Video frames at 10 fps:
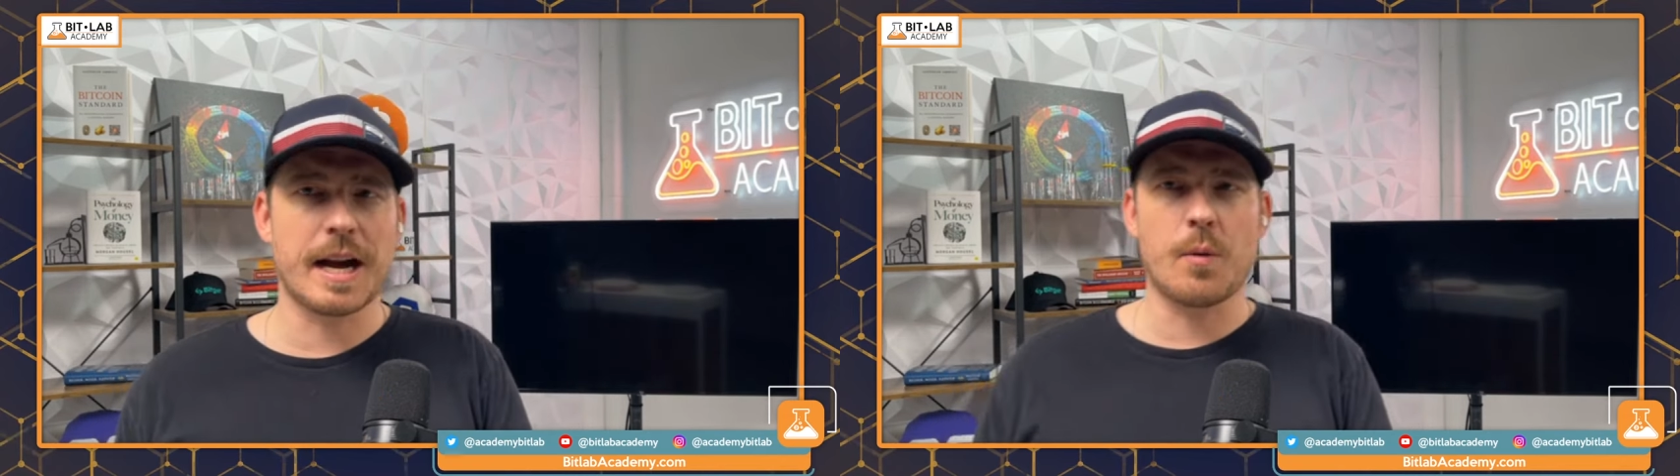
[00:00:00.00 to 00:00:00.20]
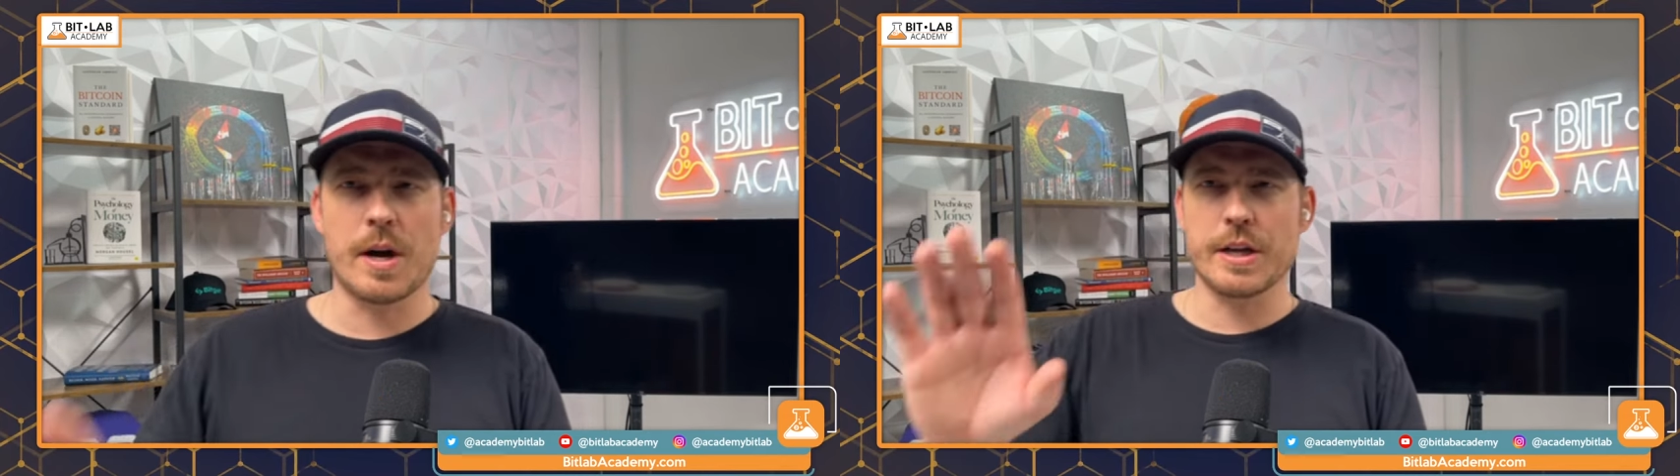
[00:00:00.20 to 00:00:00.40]

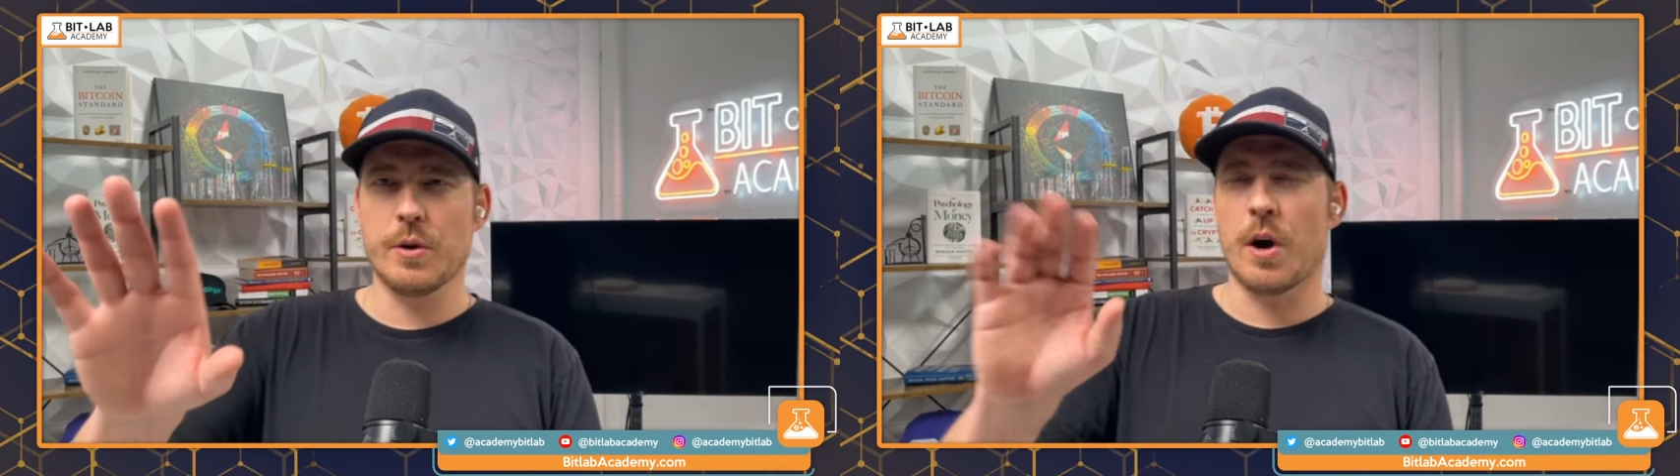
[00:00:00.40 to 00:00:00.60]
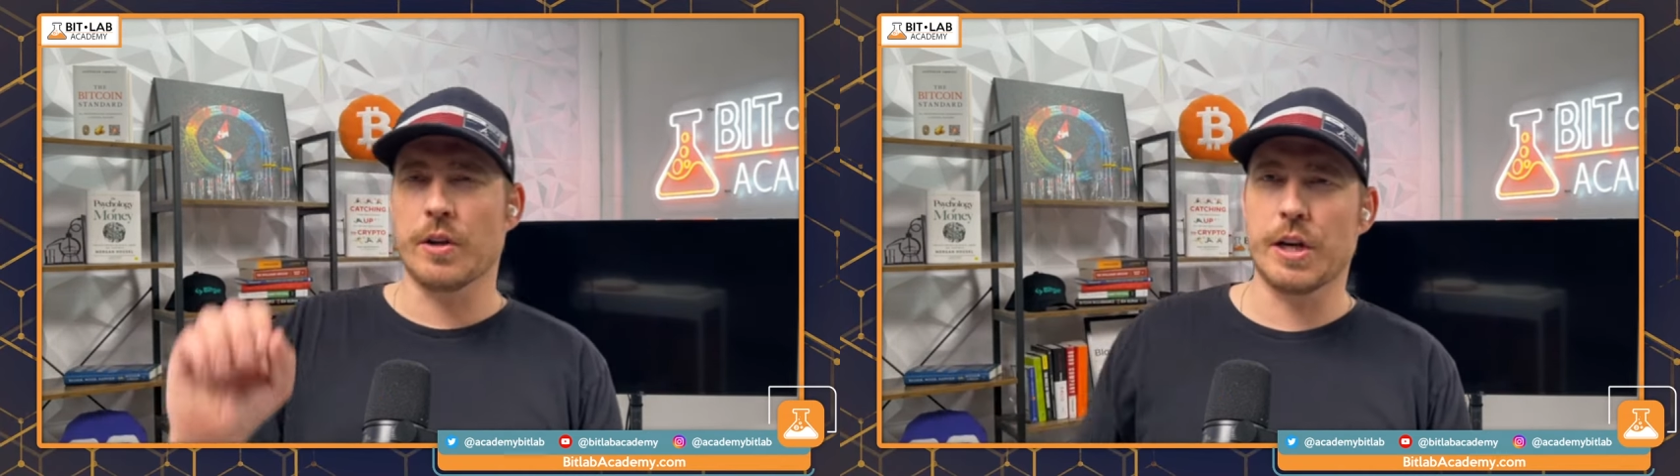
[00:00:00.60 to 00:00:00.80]
I want
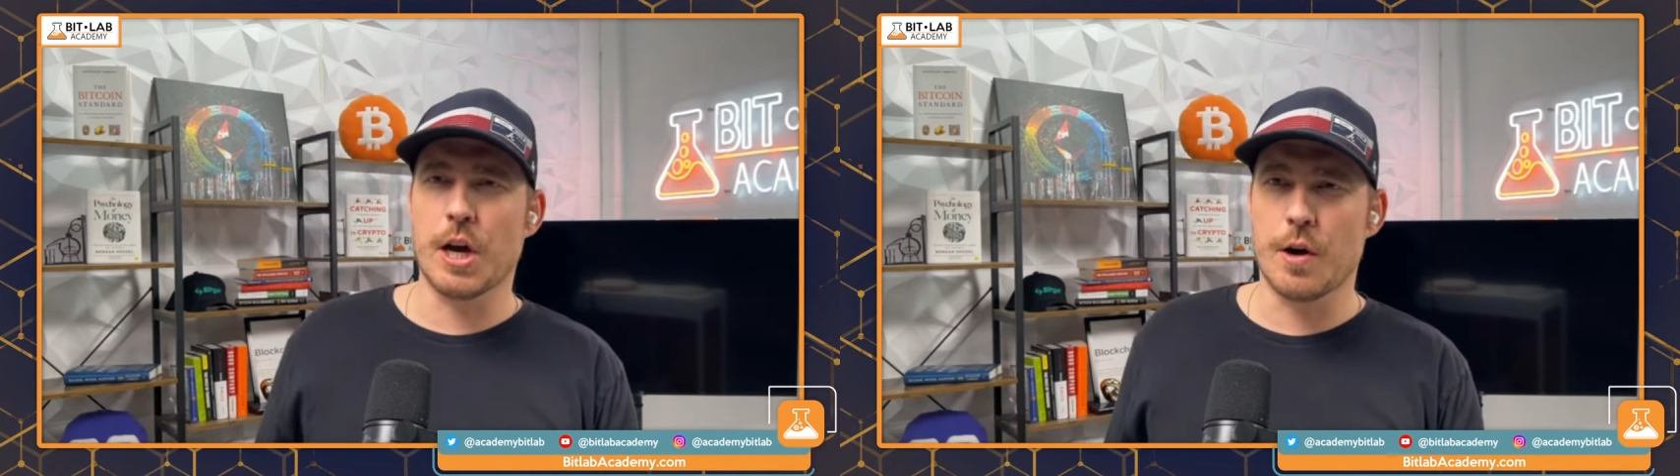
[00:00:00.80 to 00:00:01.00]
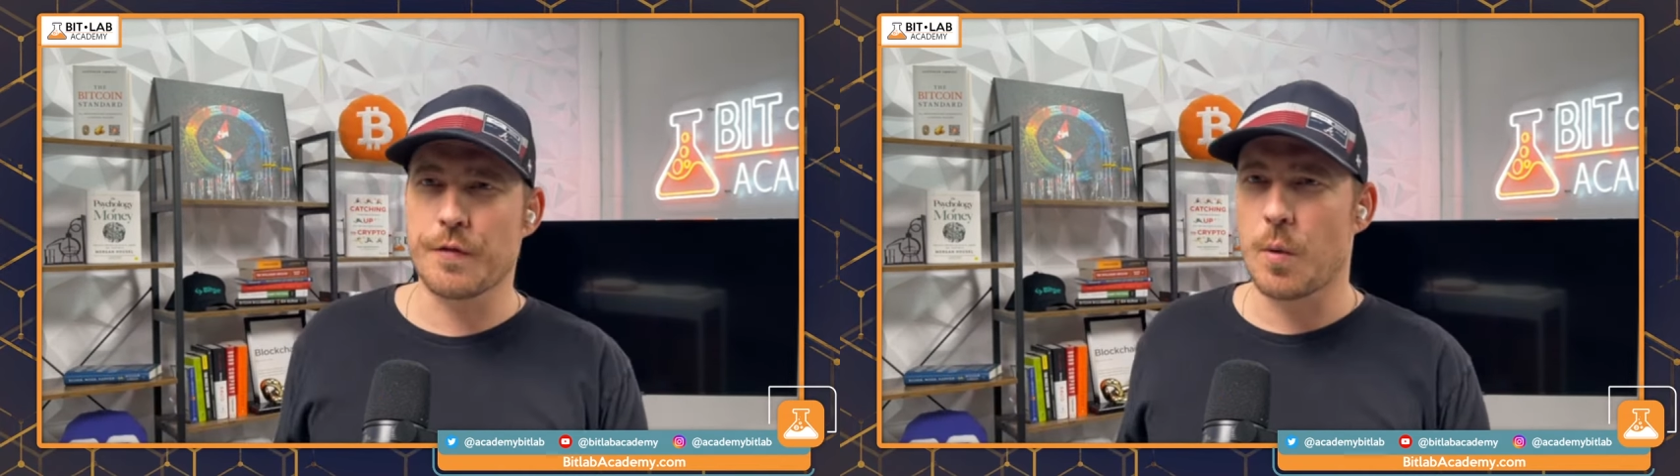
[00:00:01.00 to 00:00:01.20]
you all to
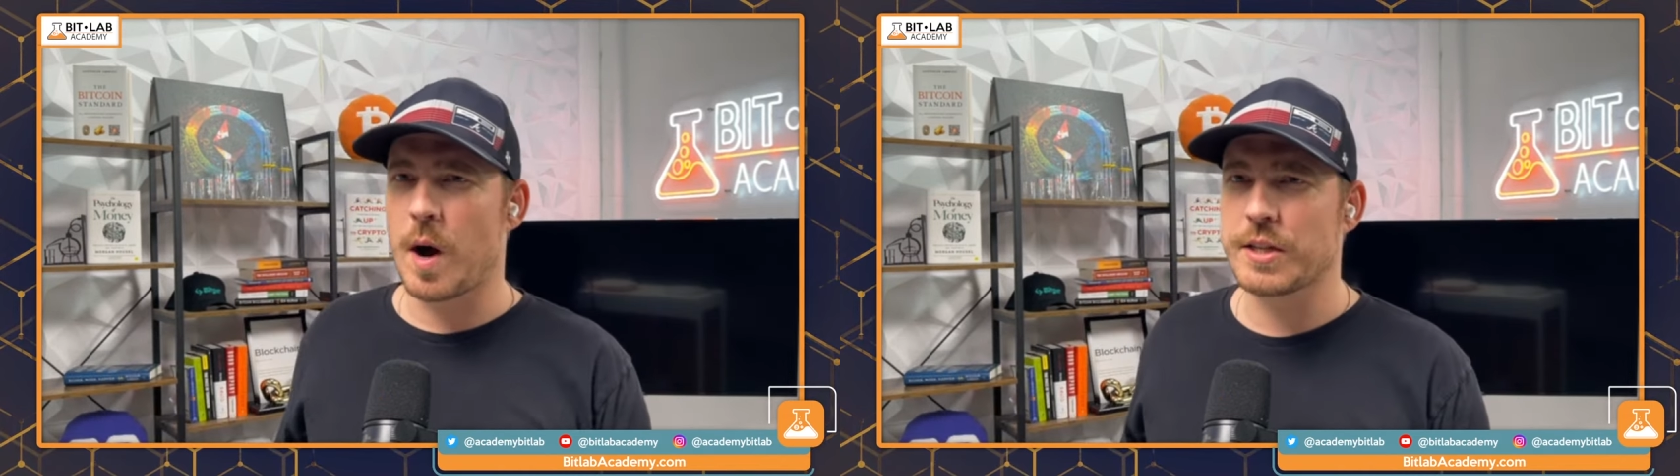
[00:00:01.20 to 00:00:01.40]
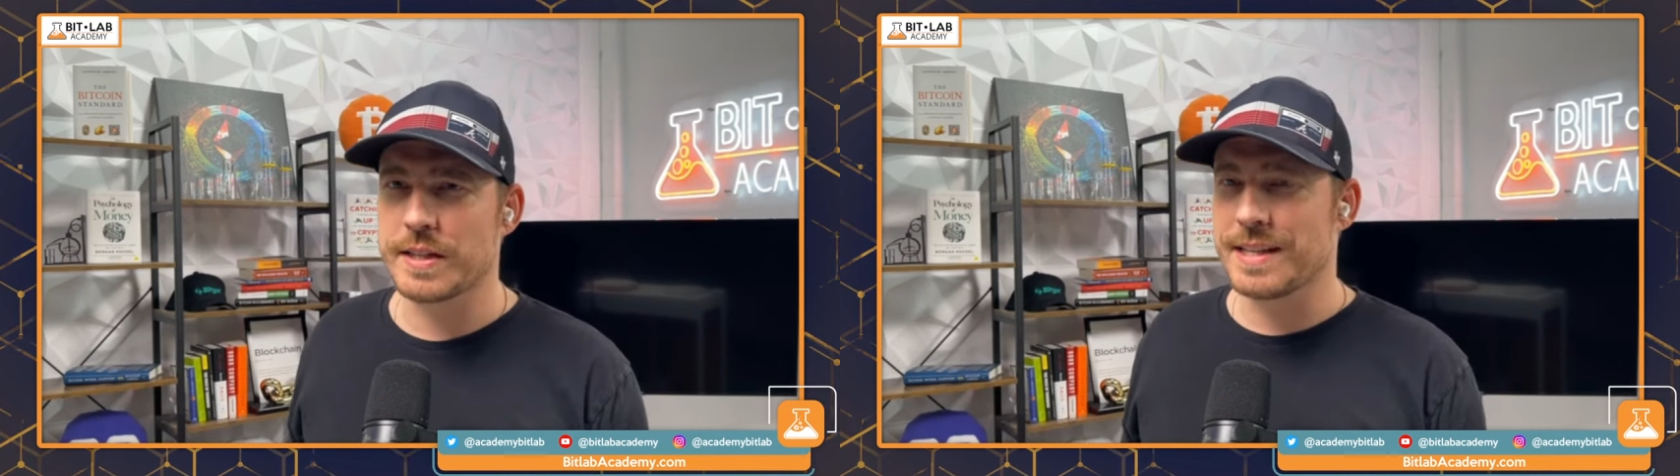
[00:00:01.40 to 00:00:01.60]
know, if you're
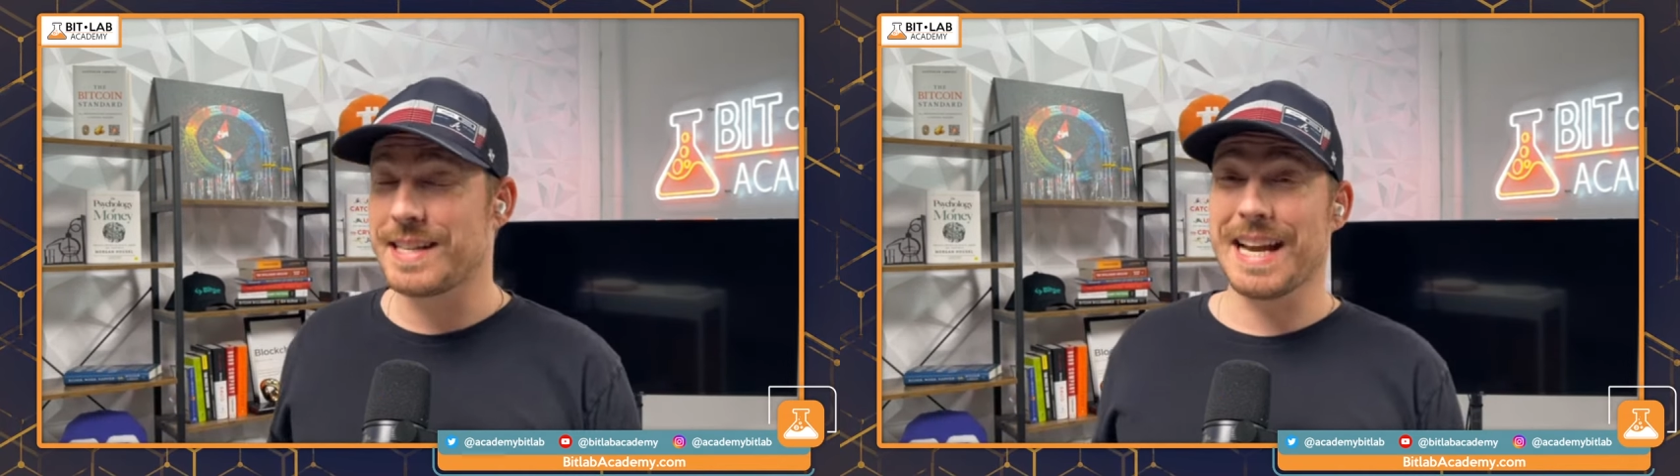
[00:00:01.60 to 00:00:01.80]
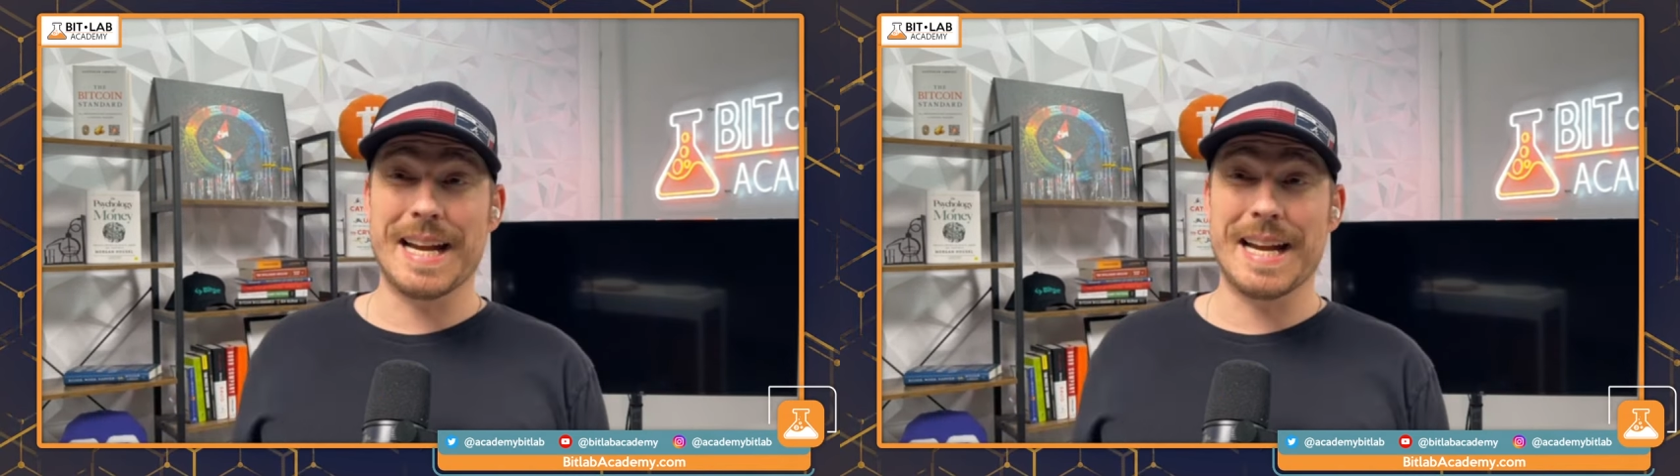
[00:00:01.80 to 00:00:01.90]
watching this at